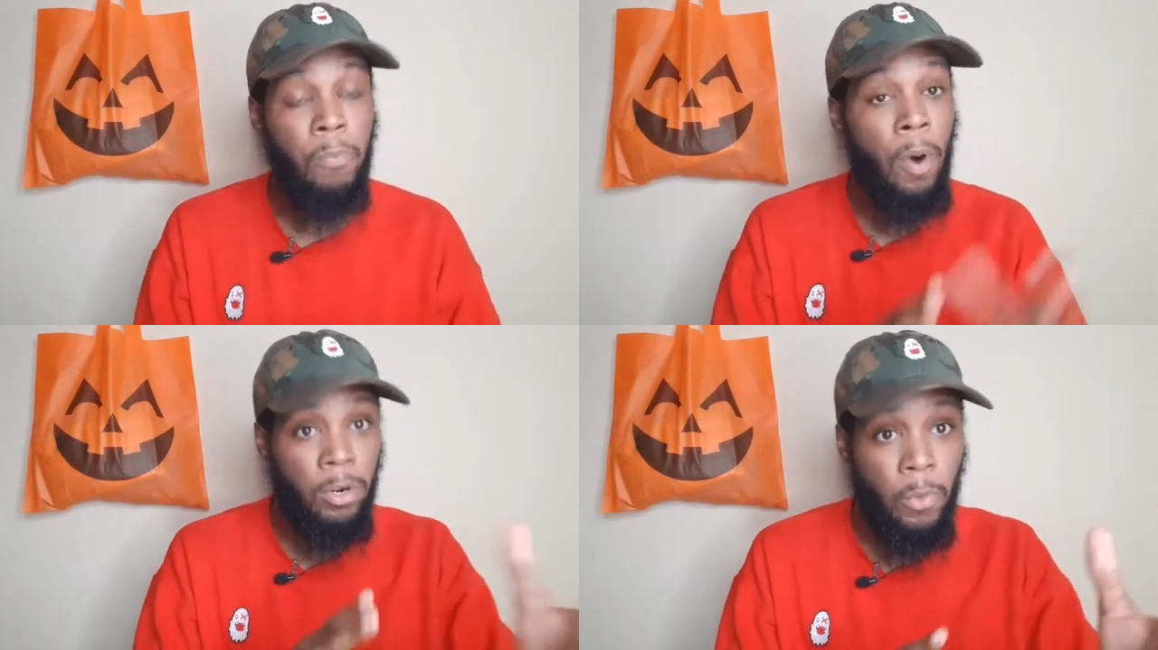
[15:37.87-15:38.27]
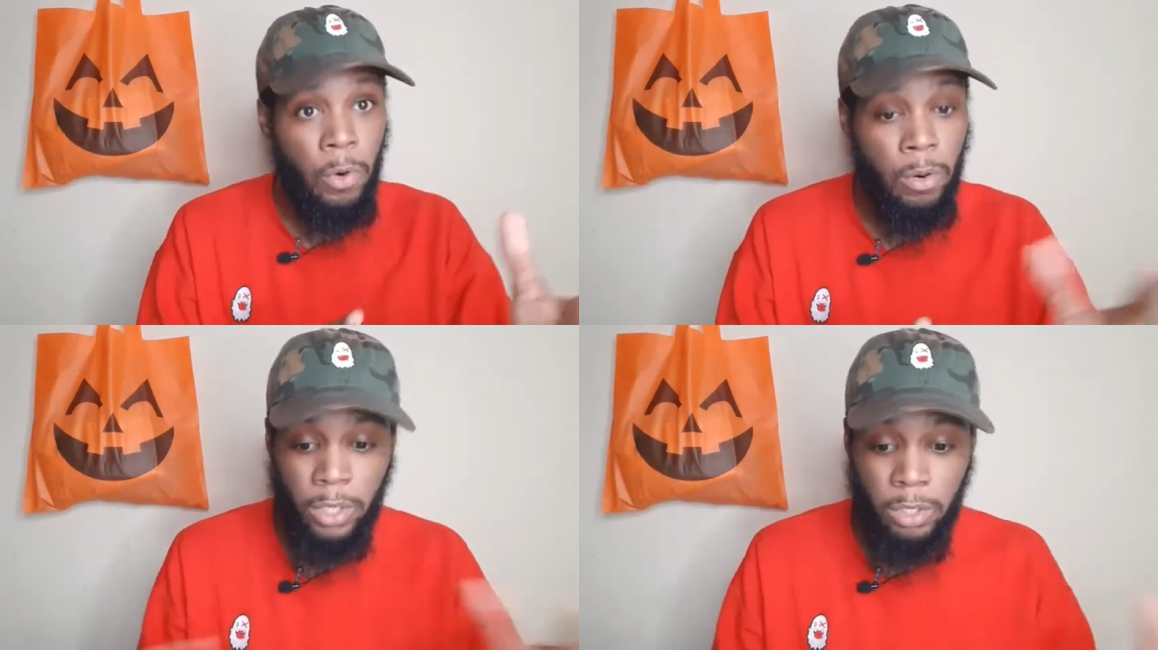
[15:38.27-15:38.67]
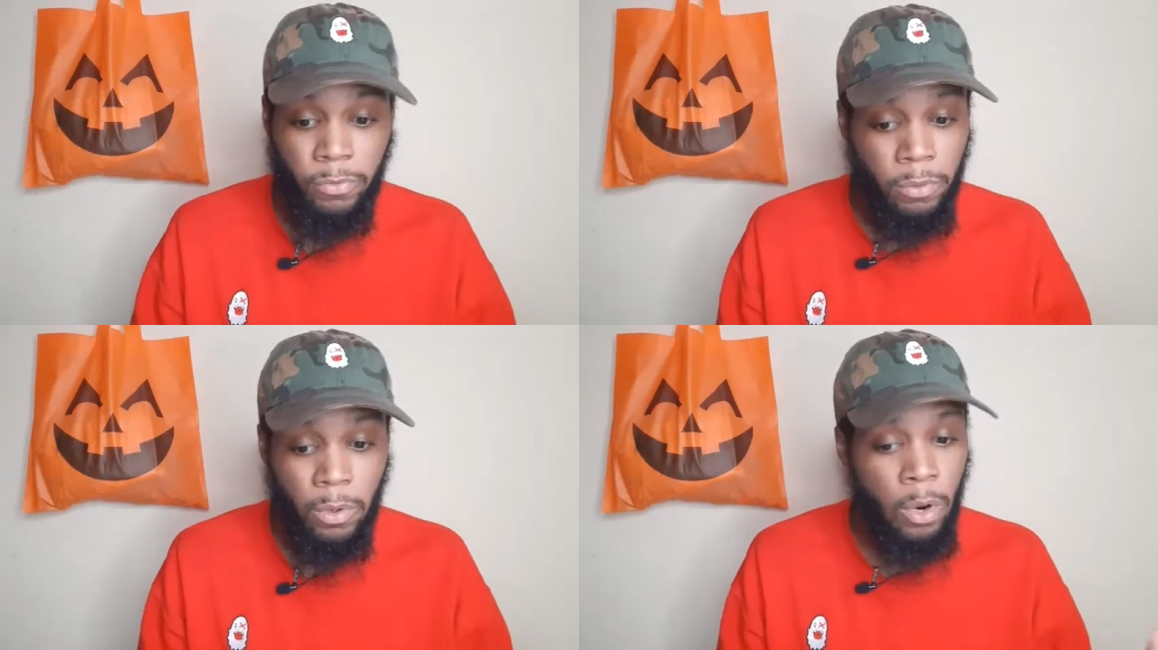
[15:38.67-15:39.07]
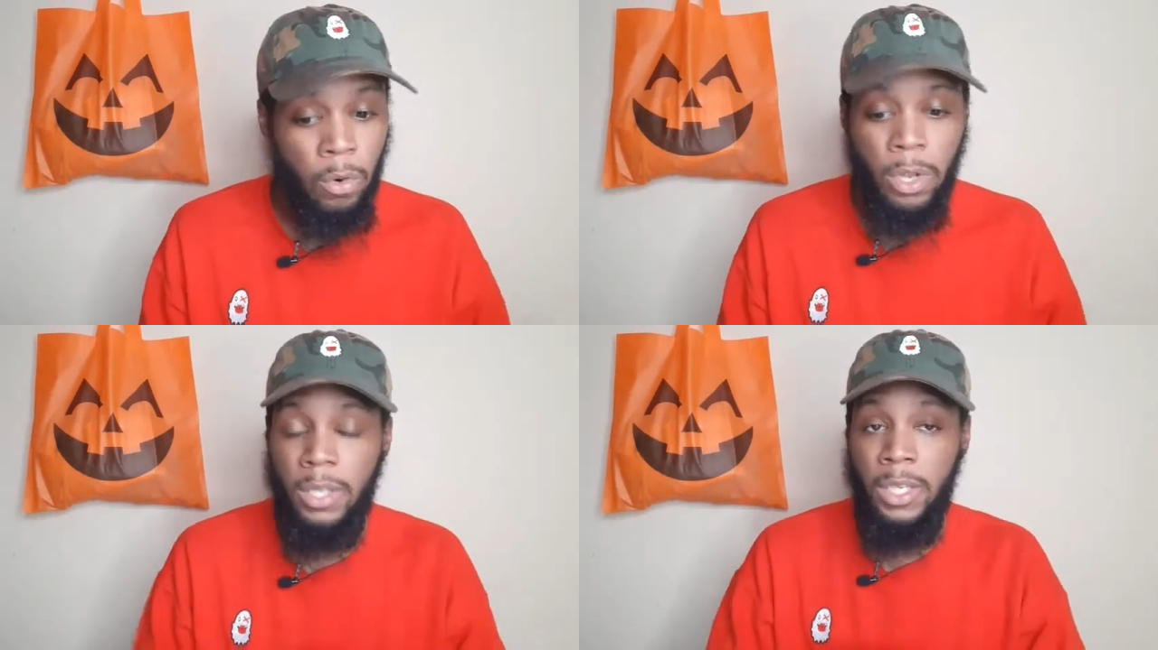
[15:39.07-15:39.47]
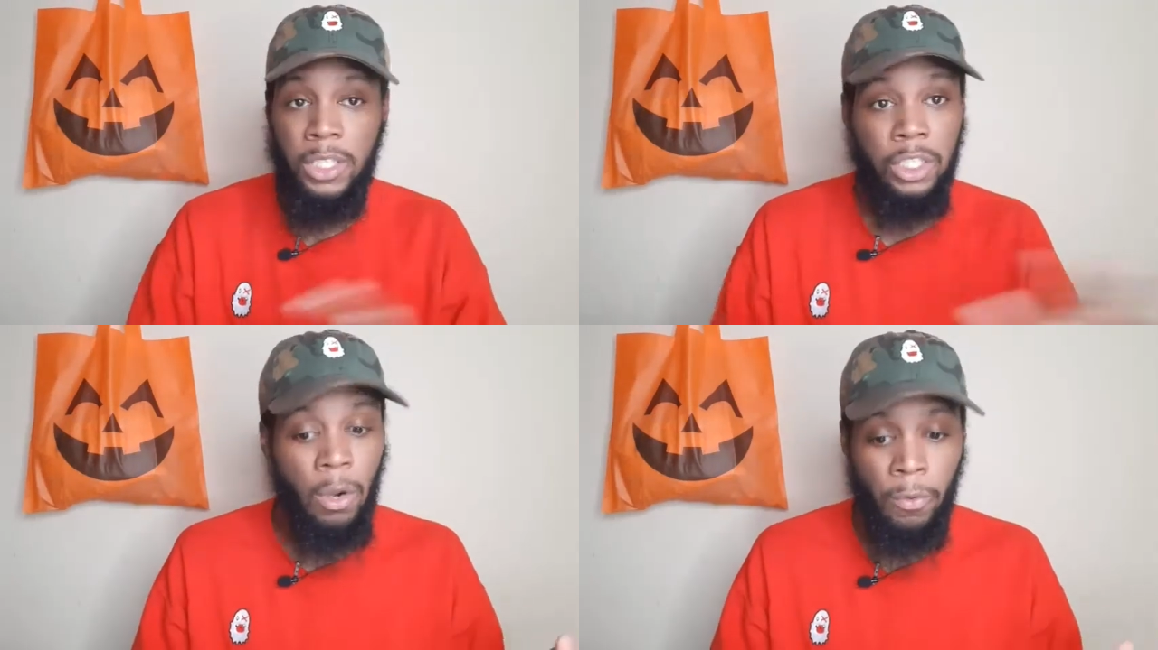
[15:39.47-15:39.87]
Baltimore when it gets real, real cold. They
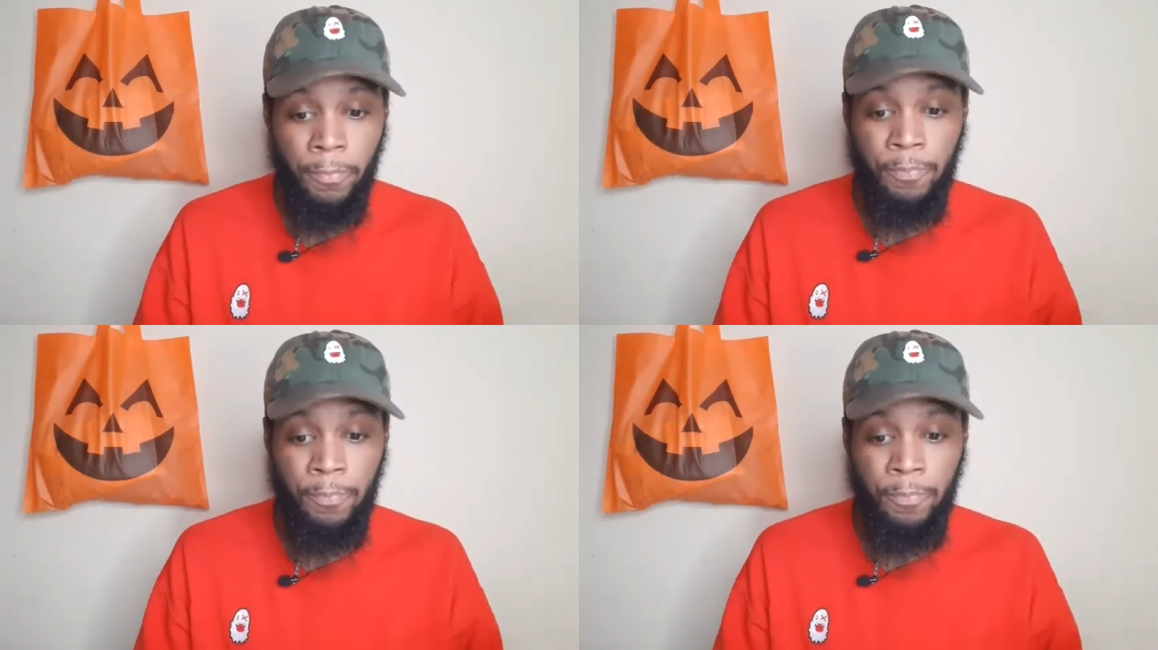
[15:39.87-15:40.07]
just don't.